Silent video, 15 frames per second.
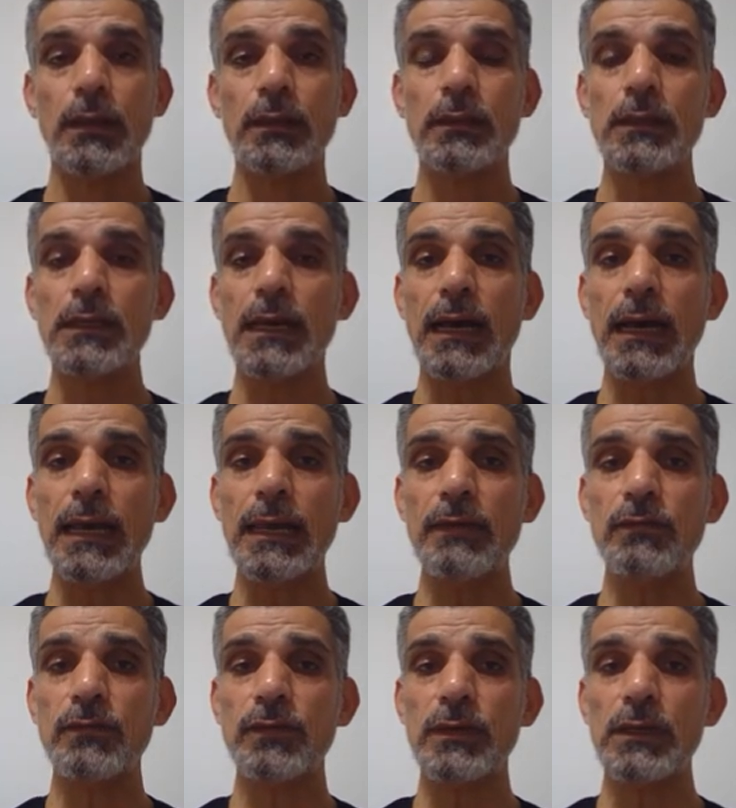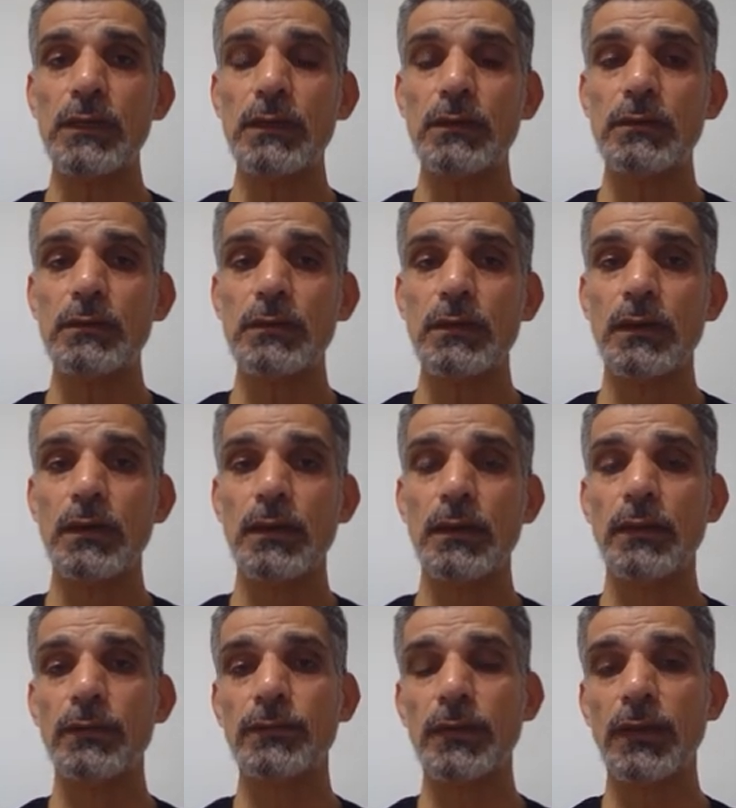the IMV
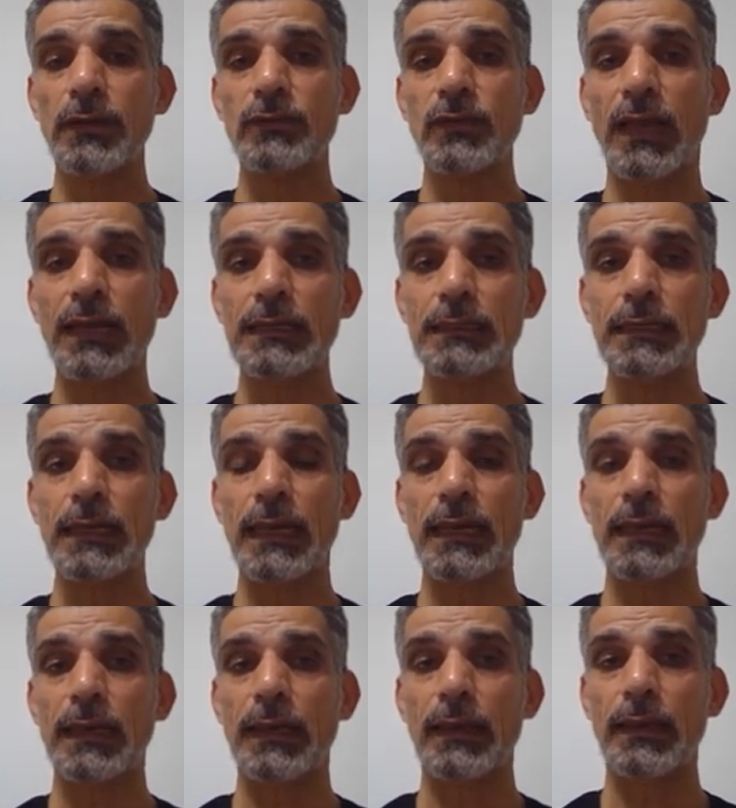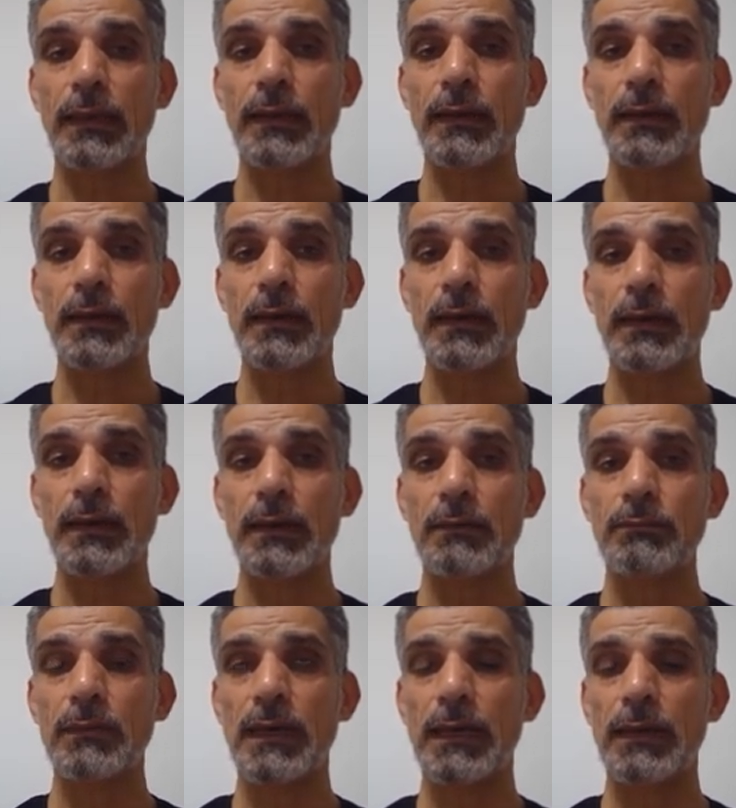is exactly like a, a,
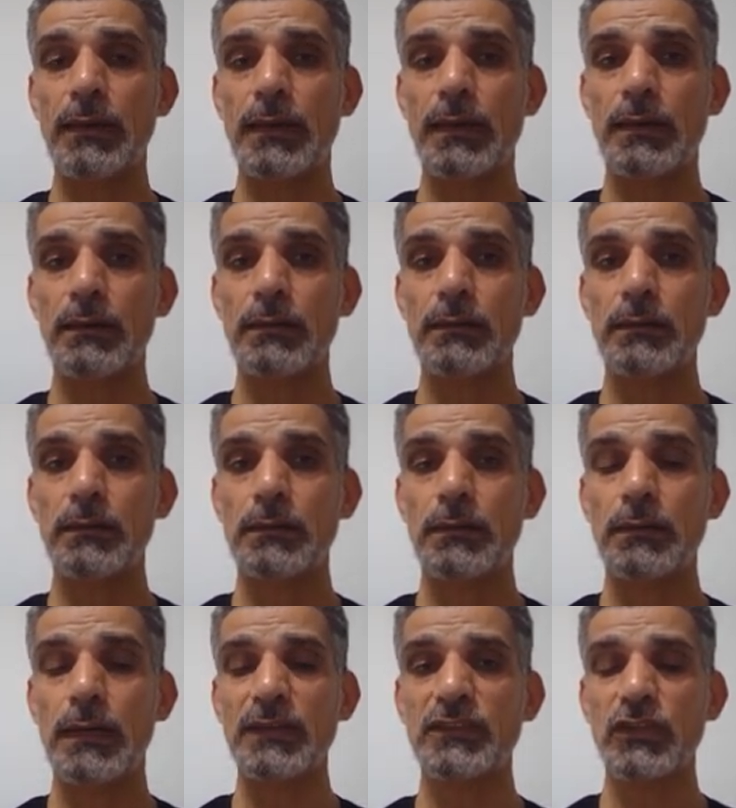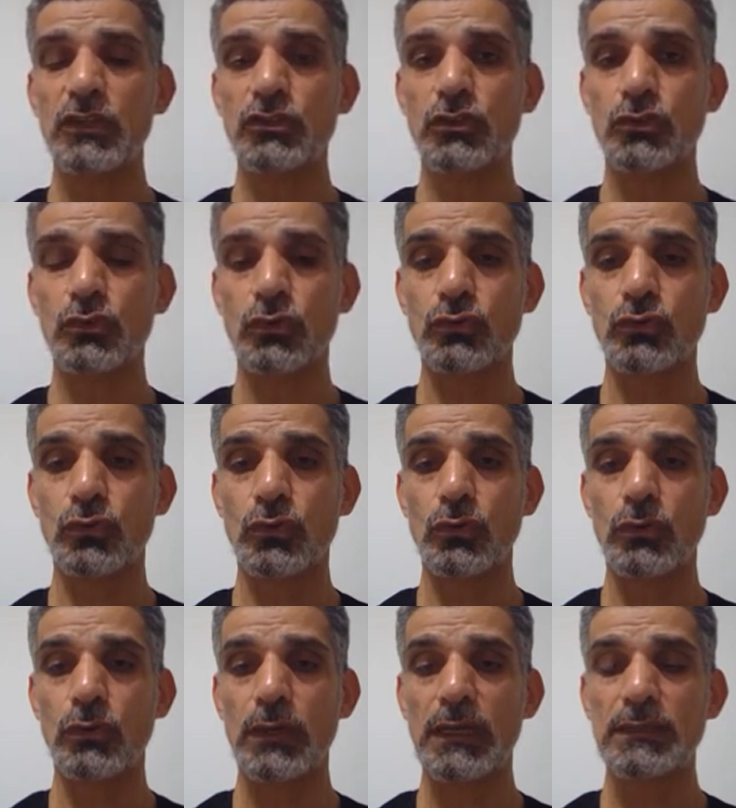um, a, a uh, assisted control
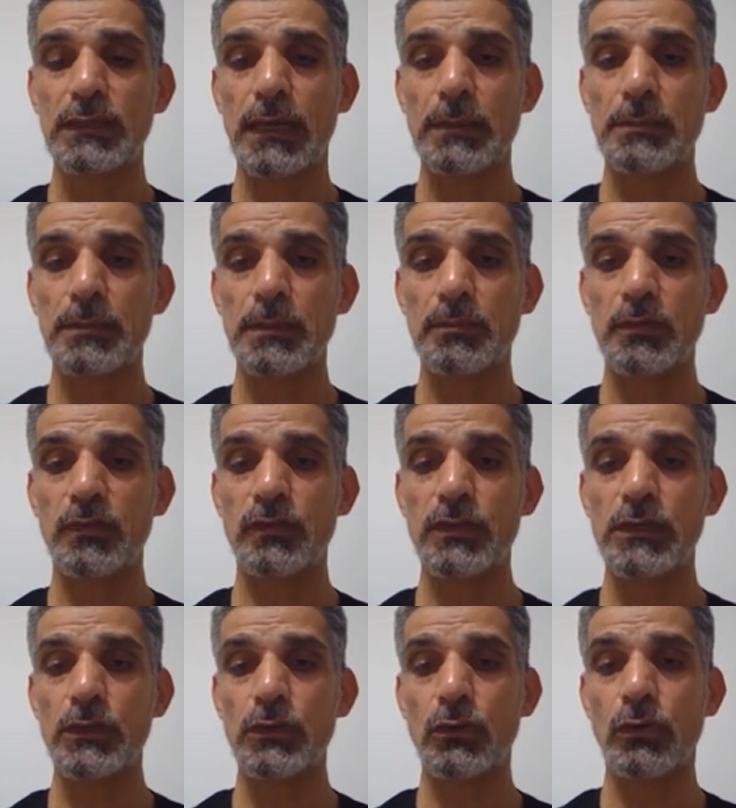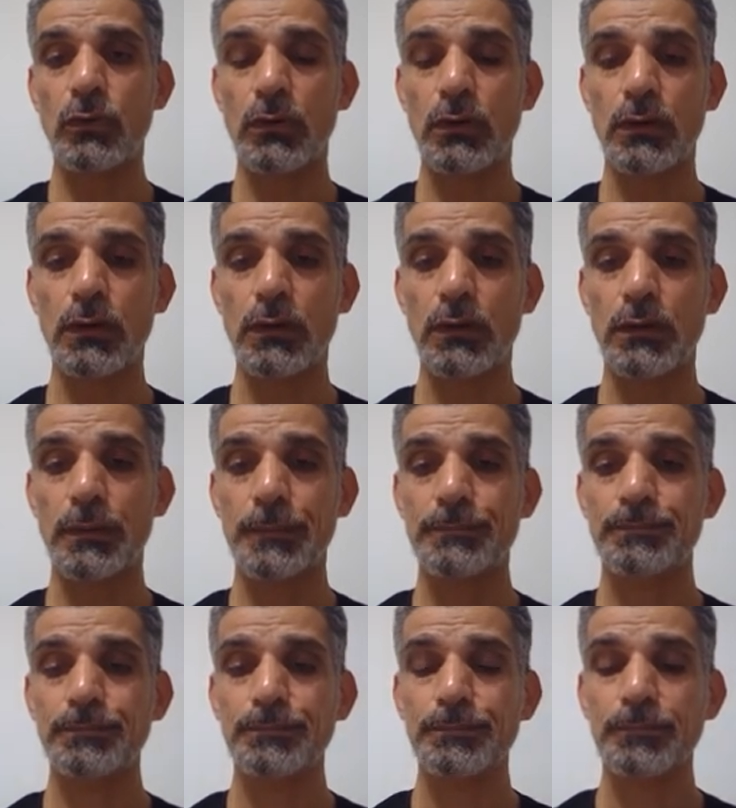or SIPPV or um,
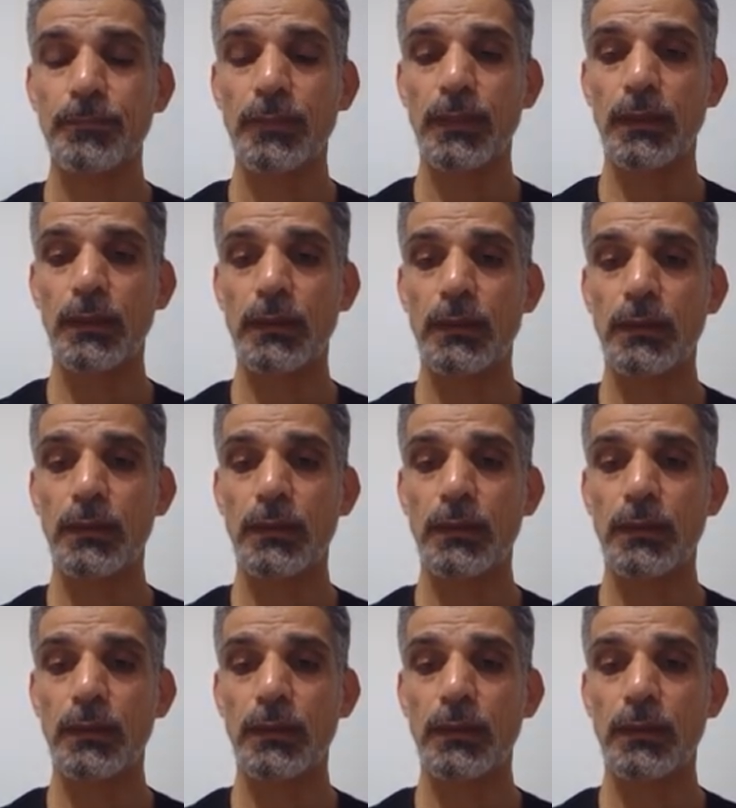uh, uh,